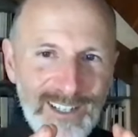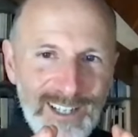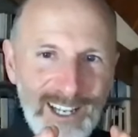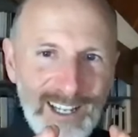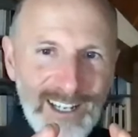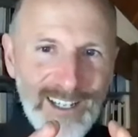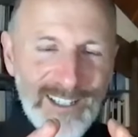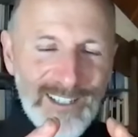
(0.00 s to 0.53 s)

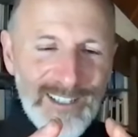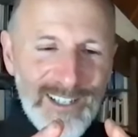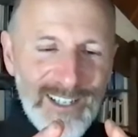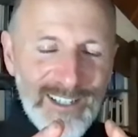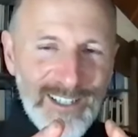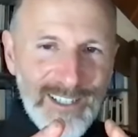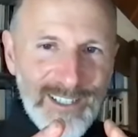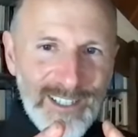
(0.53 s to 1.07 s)
and it,
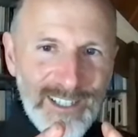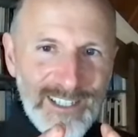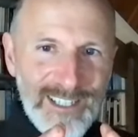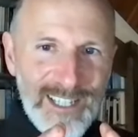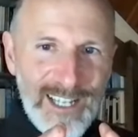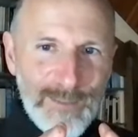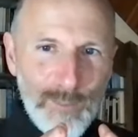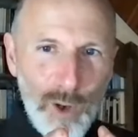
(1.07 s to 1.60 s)
and it's, it's
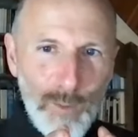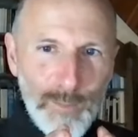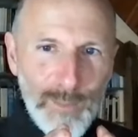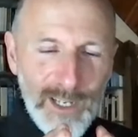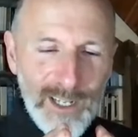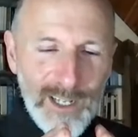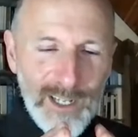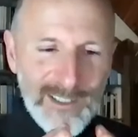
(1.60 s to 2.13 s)
less
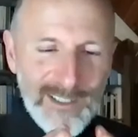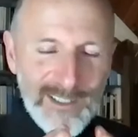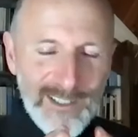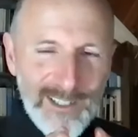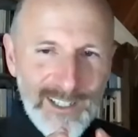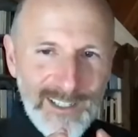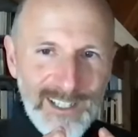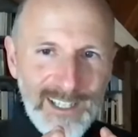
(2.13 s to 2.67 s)
populous.
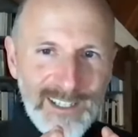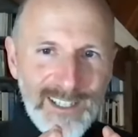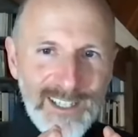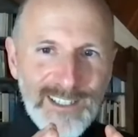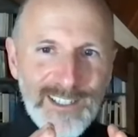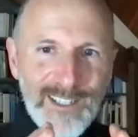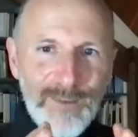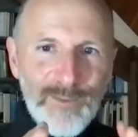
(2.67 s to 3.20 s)
And then
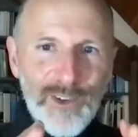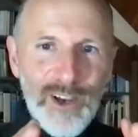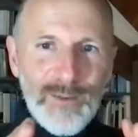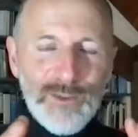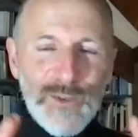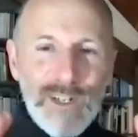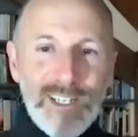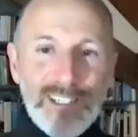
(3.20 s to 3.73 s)
there's
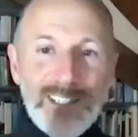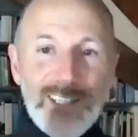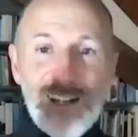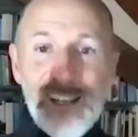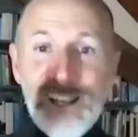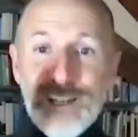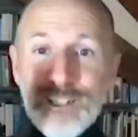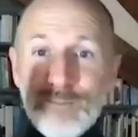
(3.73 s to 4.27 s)
sometimes when it
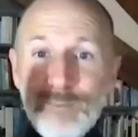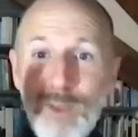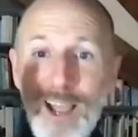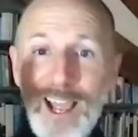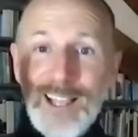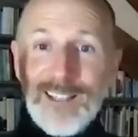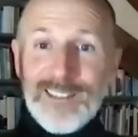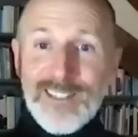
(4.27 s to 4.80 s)
suddenly
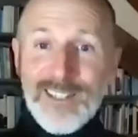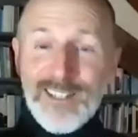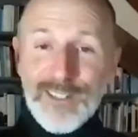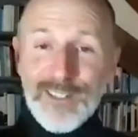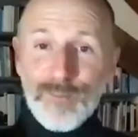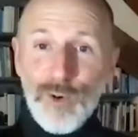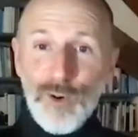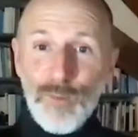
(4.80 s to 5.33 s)
expands, and
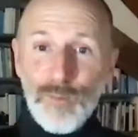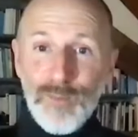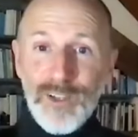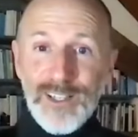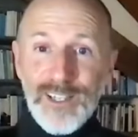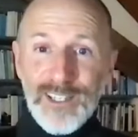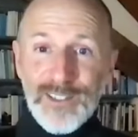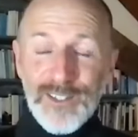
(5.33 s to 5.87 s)
it's more,
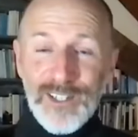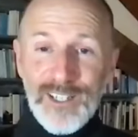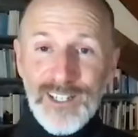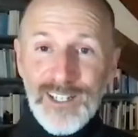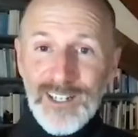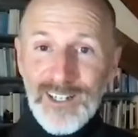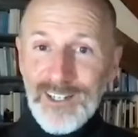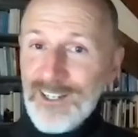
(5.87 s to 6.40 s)
and there's, and
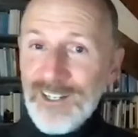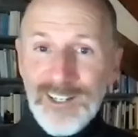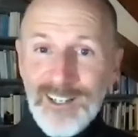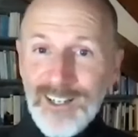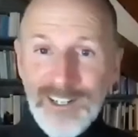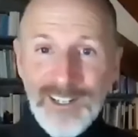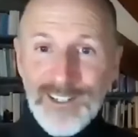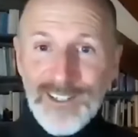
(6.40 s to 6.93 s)
it,
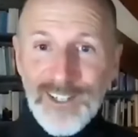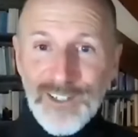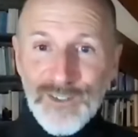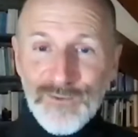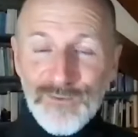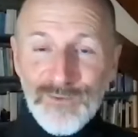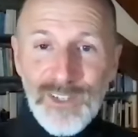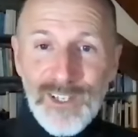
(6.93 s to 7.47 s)
and it does,
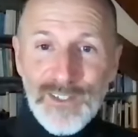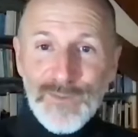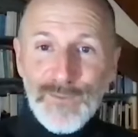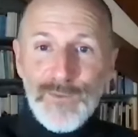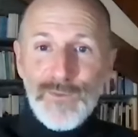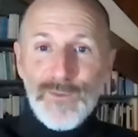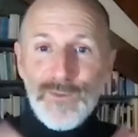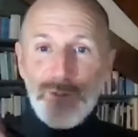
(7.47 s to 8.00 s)
it's
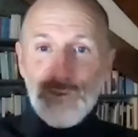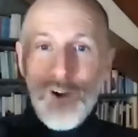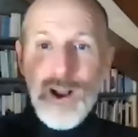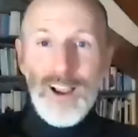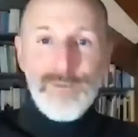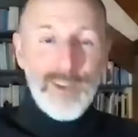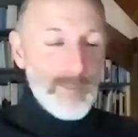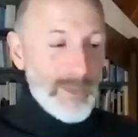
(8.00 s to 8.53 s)

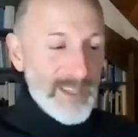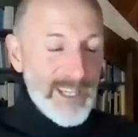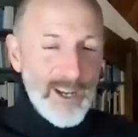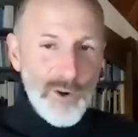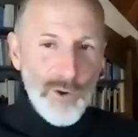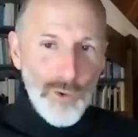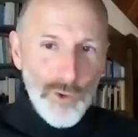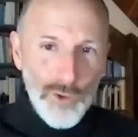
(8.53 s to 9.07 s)
thriving, but they're
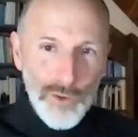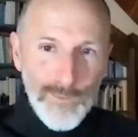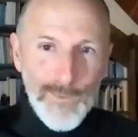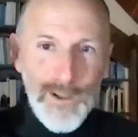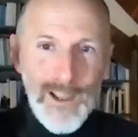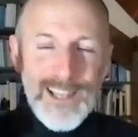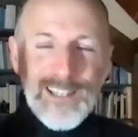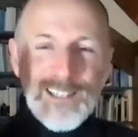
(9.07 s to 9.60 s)
all
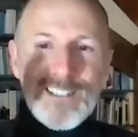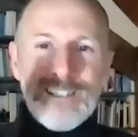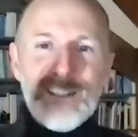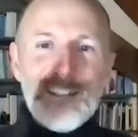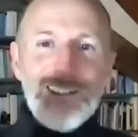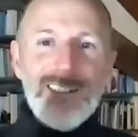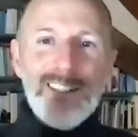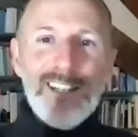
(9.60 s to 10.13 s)

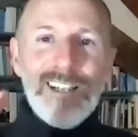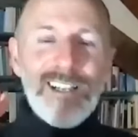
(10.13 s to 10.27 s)
phases.